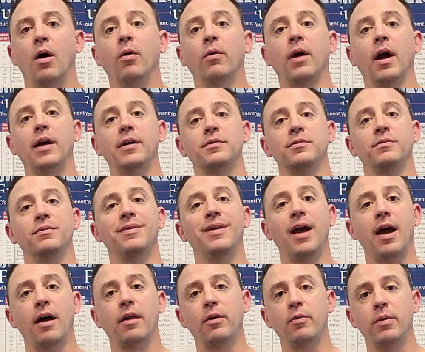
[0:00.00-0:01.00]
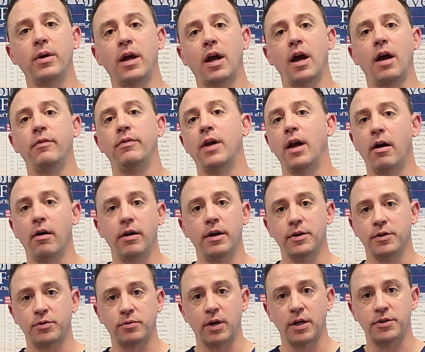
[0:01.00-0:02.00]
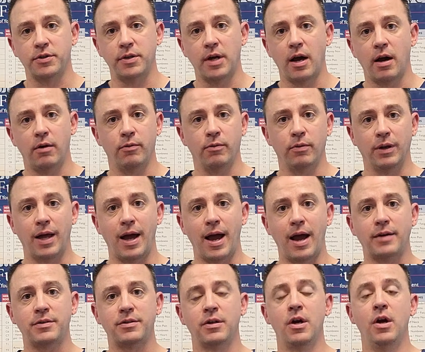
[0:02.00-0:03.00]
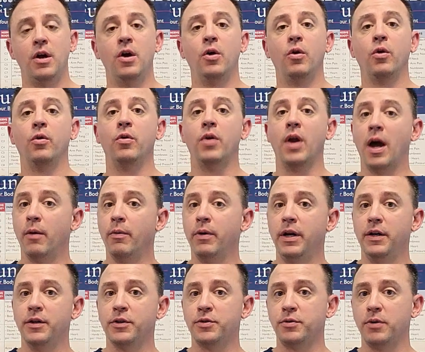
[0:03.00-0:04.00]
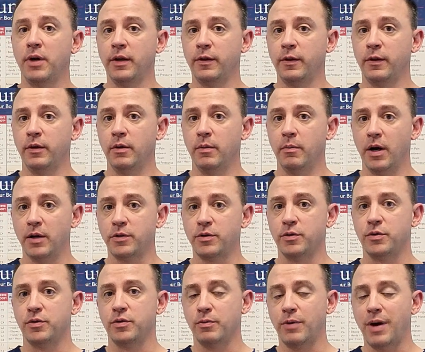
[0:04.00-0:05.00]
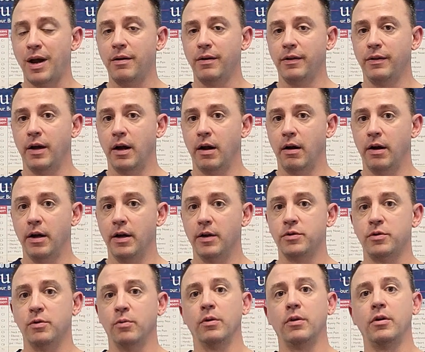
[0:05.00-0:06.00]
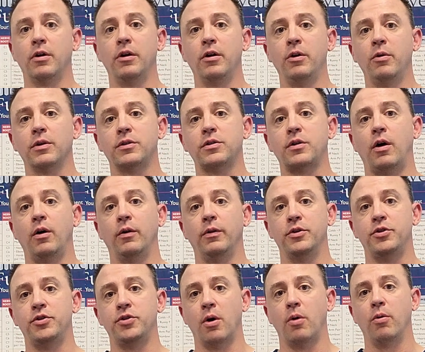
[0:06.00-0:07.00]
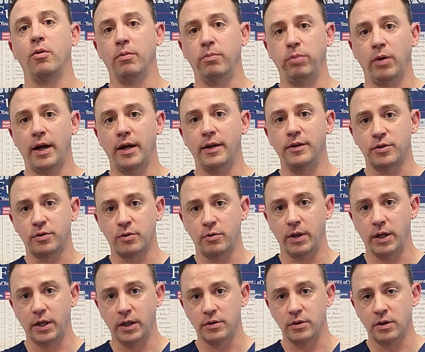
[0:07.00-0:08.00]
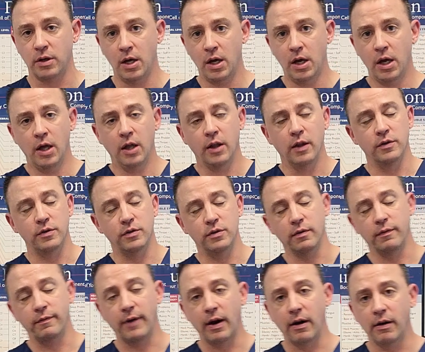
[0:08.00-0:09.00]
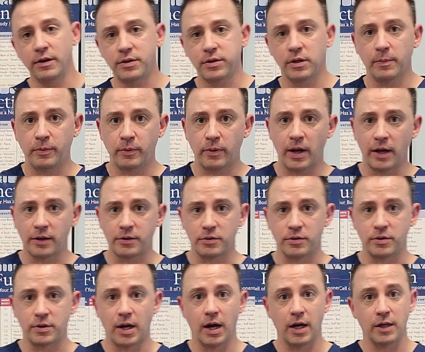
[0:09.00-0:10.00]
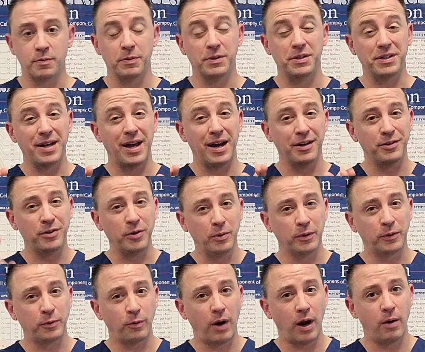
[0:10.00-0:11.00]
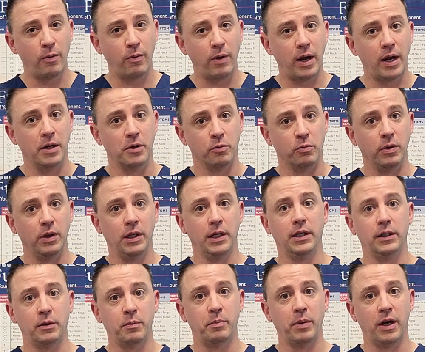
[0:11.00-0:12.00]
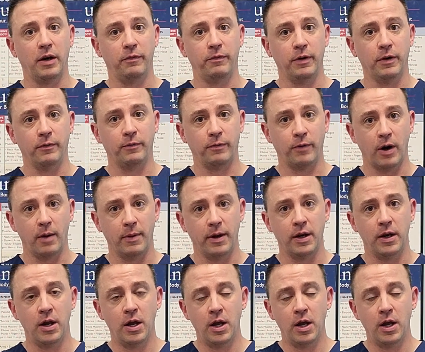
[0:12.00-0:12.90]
Okay, so now that we have the area stretched out and relaxed, now we need to strengthen the muscles surrounding the area. So we're going to do what's called the shoulder blade squeeze. This is a very simple exercise, but you got to do it the right way to really get the benefit from it.